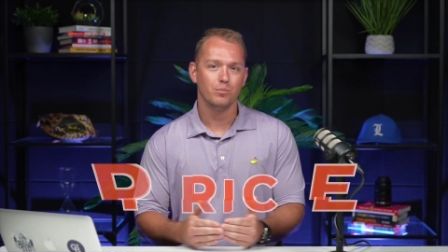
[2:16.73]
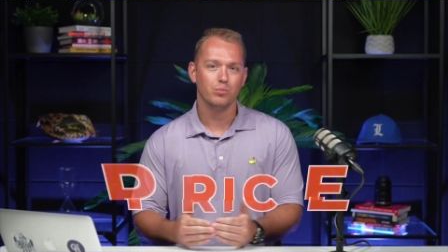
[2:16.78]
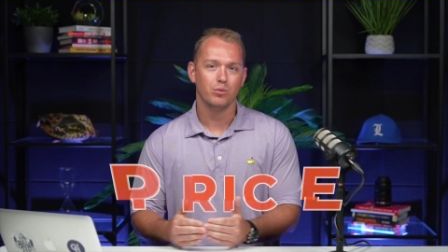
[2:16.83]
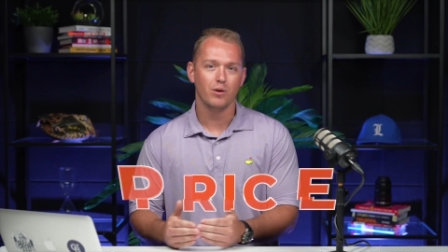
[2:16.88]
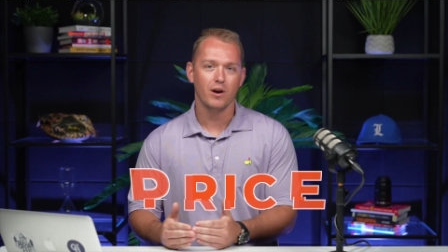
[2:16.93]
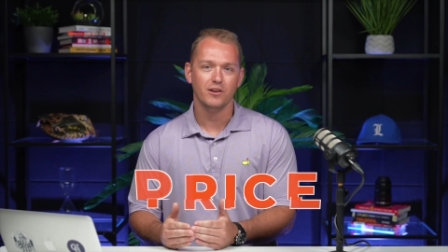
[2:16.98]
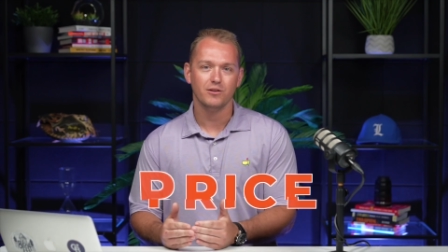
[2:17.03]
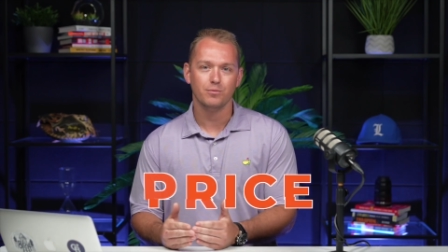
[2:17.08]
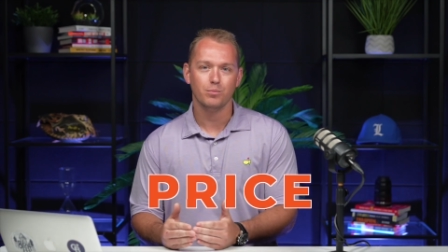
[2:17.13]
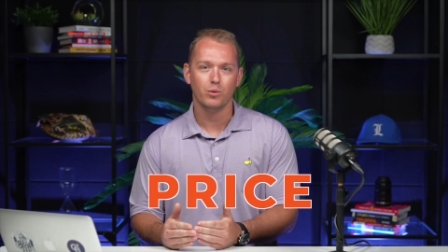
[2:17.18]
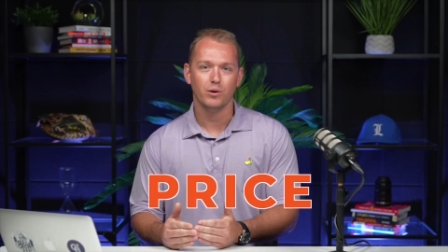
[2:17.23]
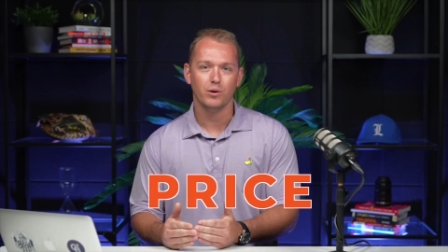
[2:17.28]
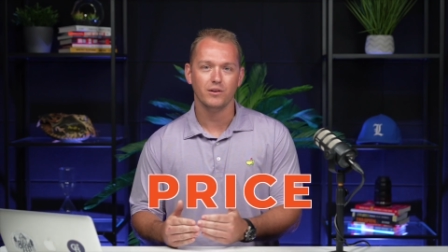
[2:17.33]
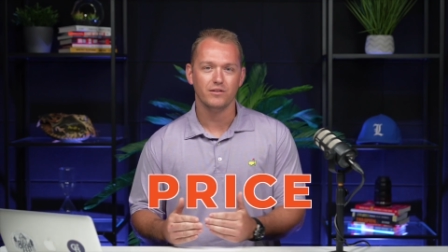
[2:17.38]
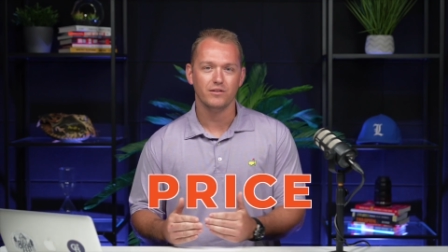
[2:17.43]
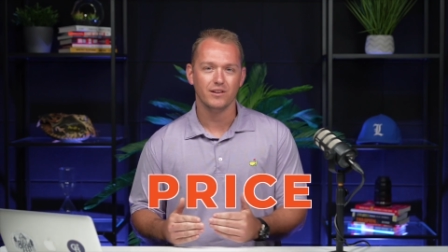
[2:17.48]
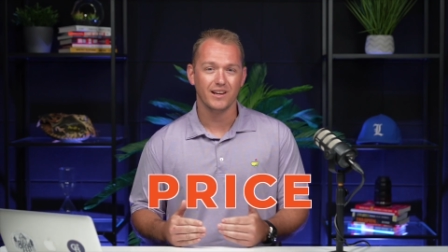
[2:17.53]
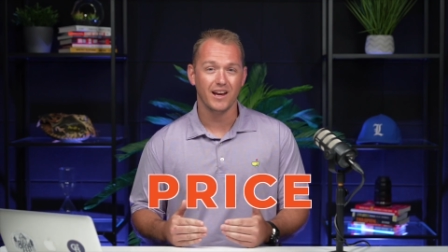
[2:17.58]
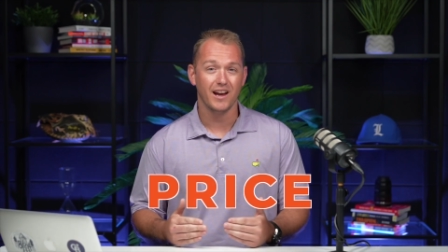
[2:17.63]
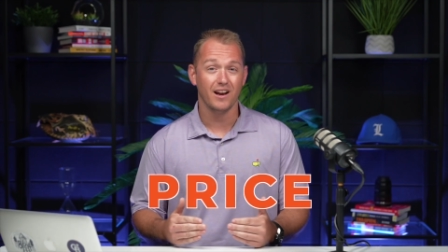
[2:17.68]
price points
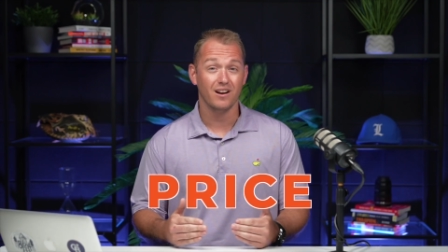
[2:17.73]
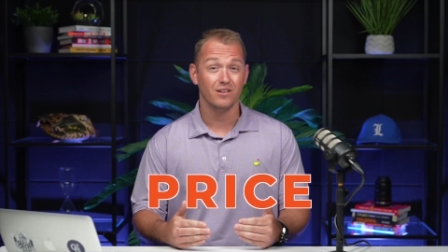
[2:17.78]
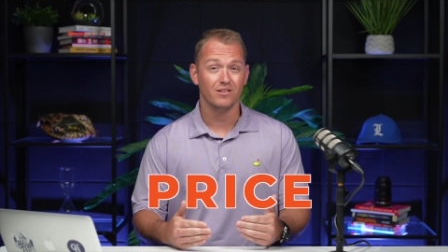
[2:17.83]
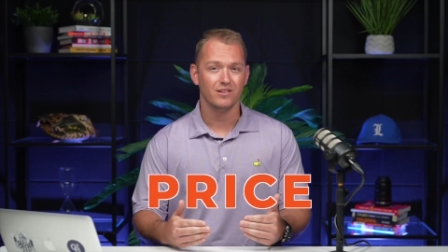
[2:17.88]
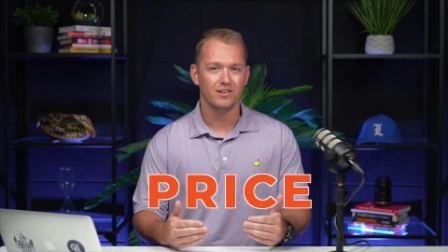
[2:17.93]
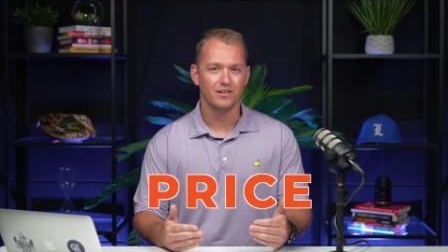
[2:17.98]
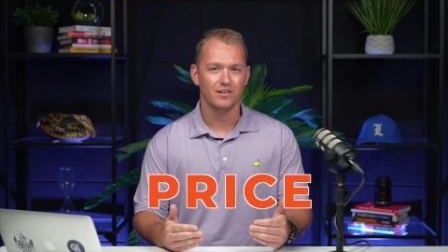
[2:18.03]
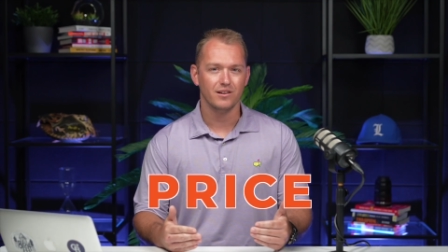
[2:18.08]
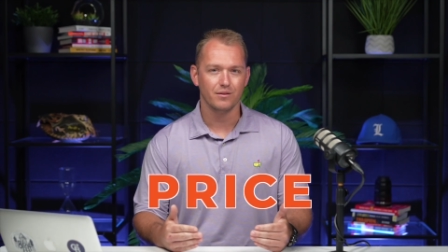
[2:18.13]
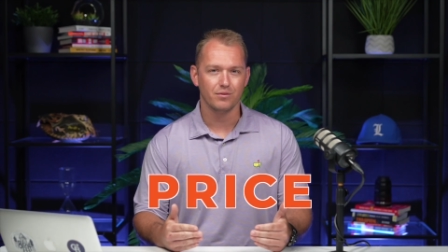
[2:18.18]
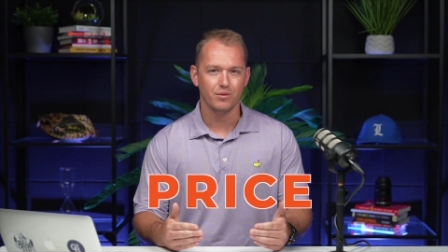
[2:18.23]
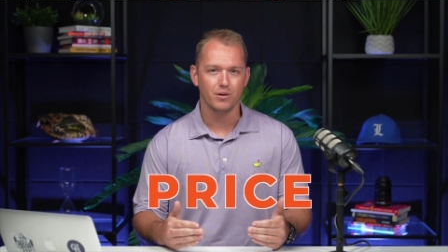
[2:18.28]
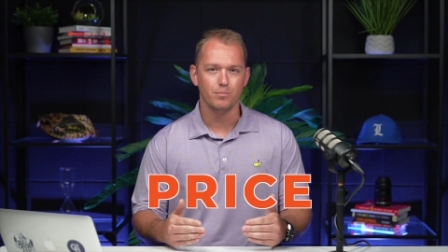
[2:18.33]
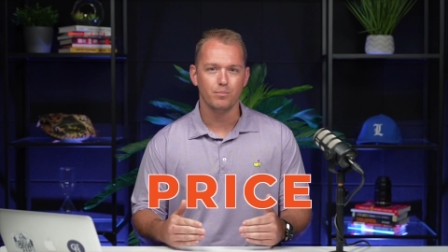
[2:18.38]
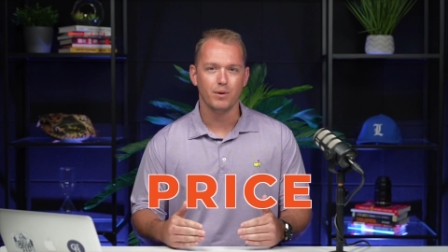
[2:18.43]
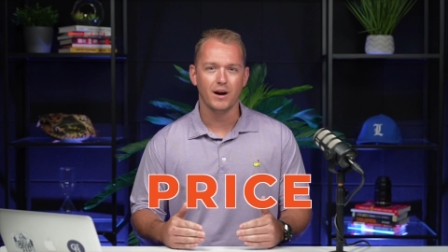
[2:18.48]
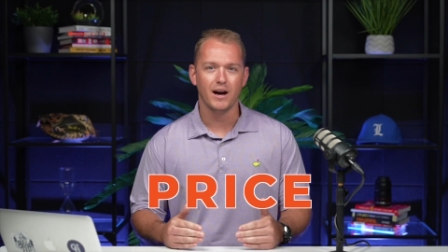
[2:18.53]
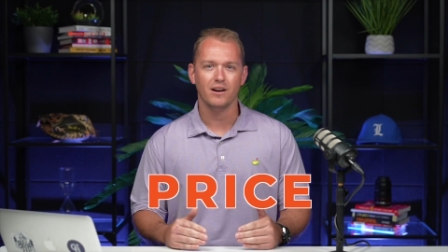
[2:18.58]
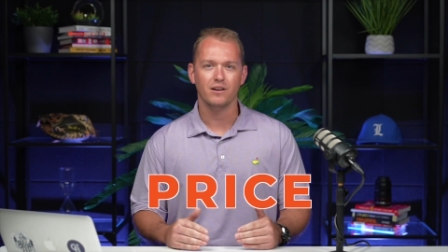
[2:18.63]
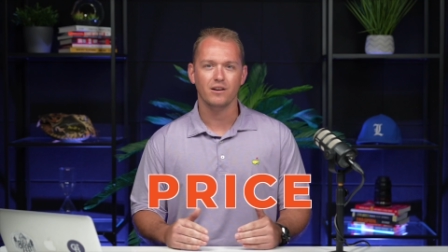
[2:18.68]
to cater to different
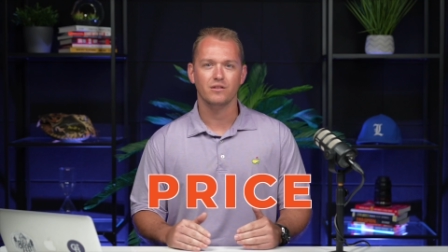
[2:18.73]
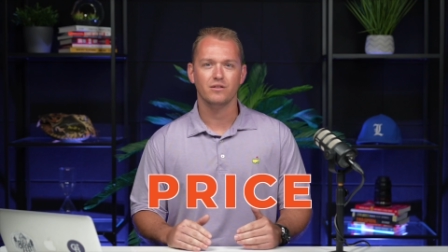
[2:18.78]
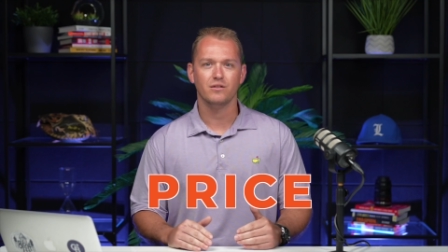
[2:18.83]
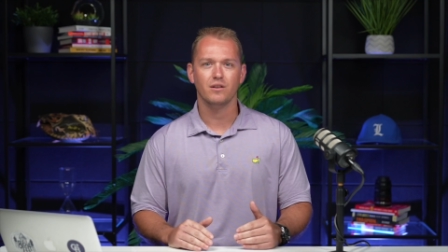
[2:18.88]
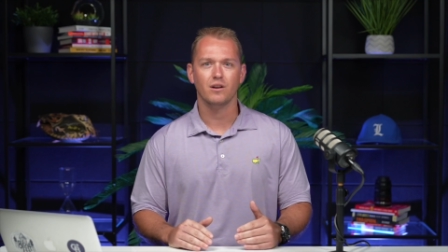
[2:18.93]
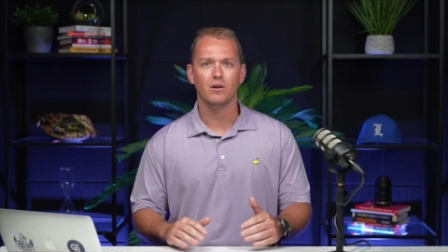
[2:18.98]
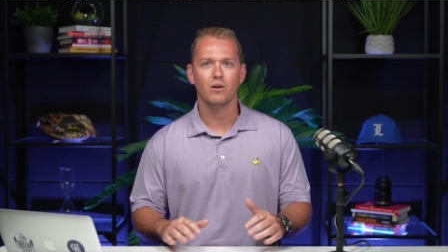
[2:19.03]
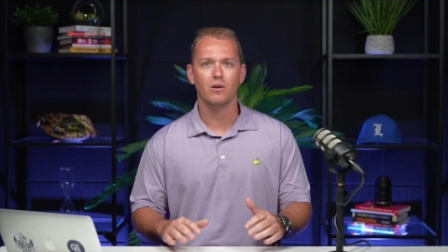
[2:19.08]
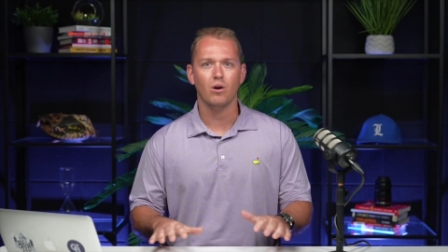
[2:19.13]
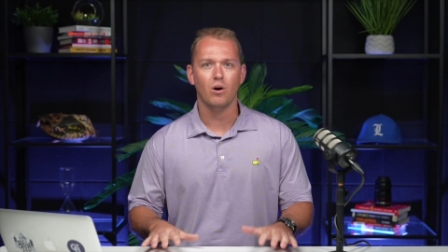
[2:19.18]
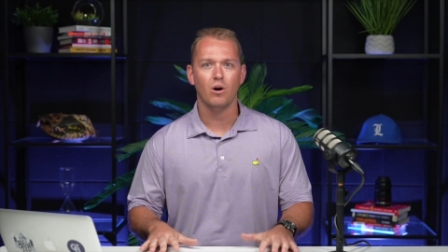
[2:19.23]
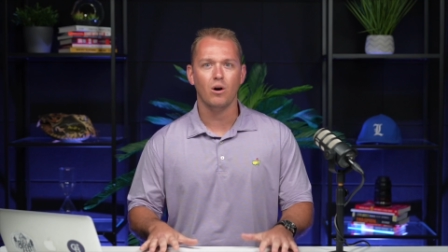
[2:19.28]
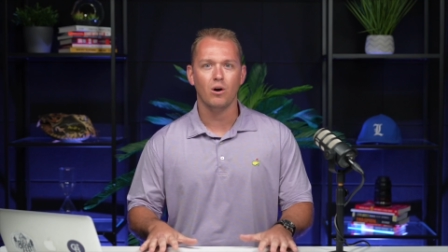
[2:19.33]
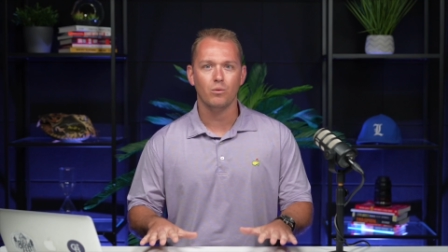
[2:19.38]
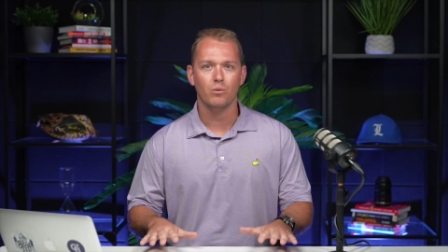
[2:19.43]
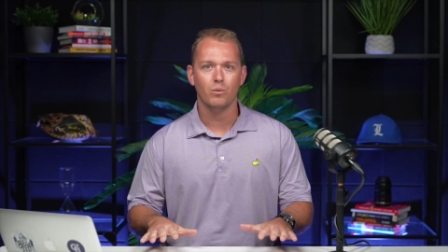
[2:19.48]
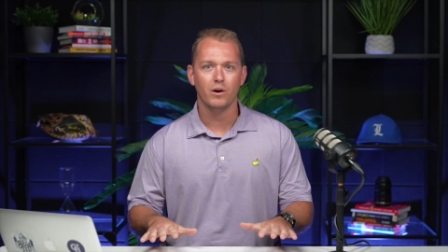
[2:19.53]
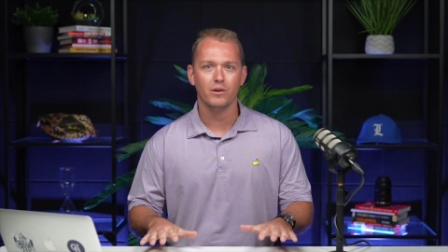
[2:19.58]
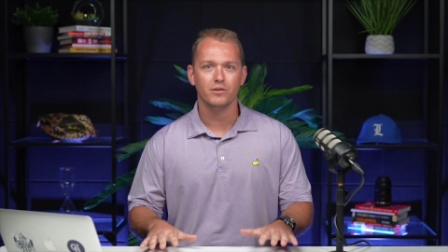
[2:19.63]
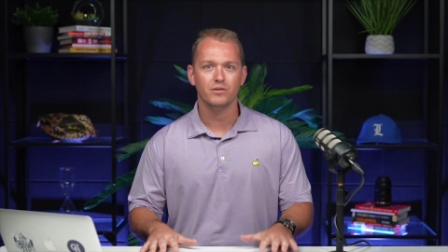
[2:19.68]
buyers there, all
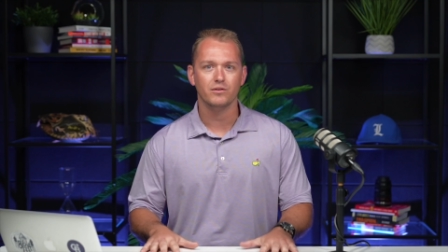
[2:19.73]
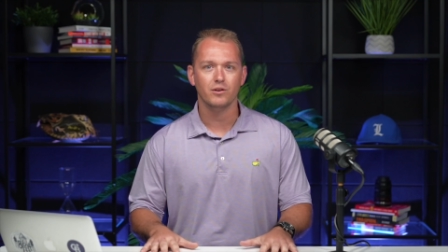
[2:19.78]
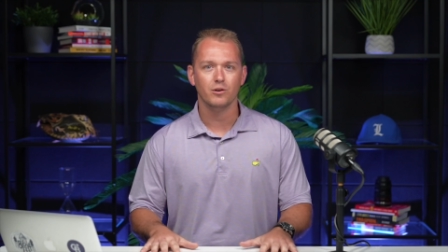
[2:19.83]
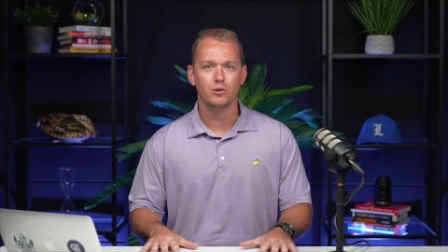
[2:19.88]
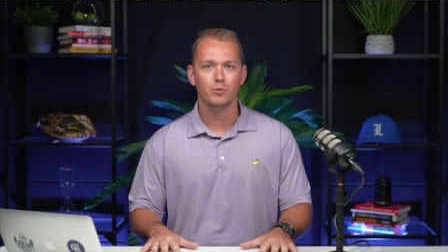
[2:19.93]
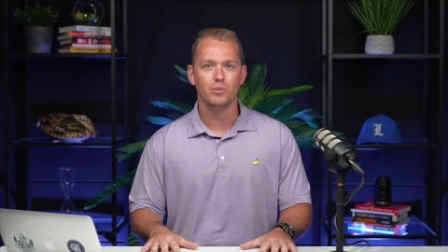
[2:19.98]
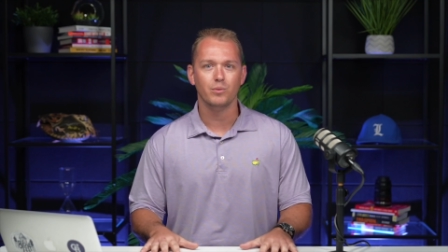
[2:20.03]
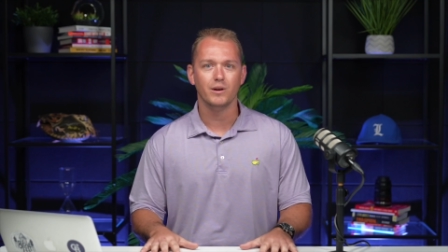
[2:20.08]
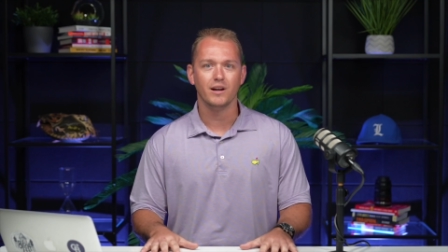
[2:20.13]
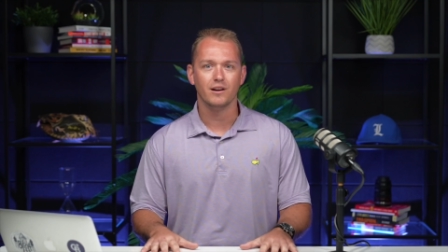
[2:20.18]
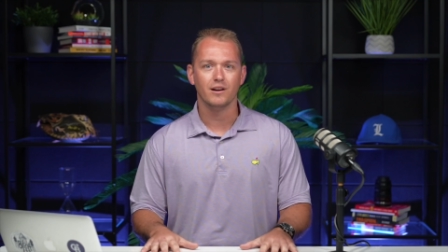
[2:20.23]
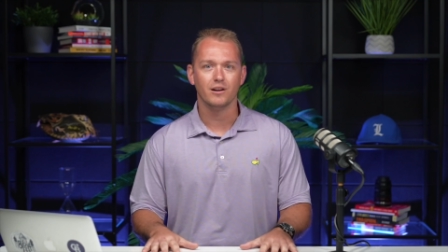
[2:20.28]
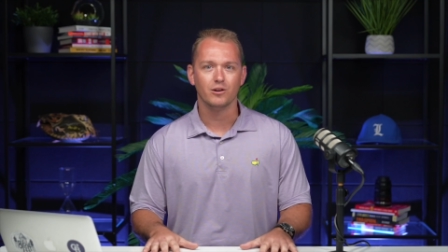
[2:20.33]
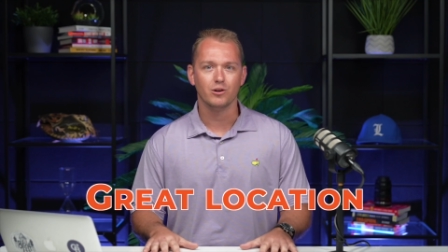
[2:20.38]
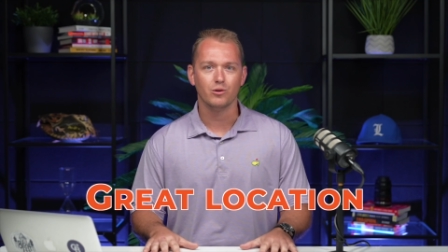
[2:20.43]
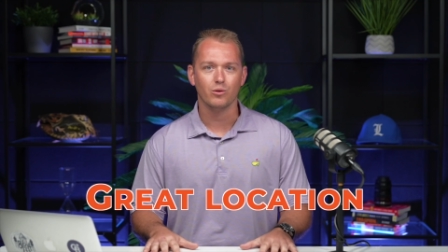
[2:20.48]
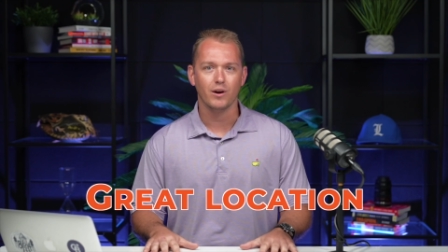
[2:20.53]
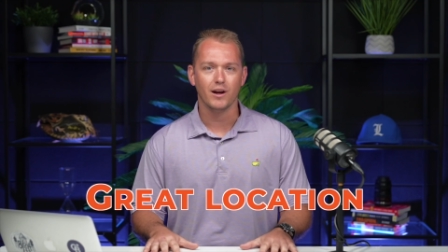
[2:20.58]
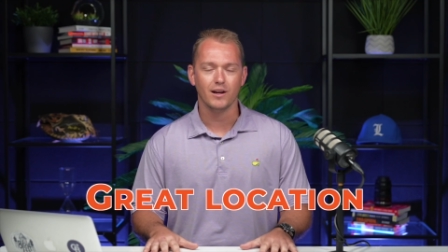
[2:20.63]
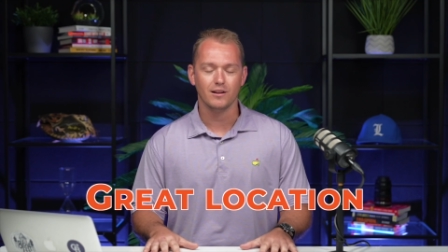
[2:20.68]
while still being in a great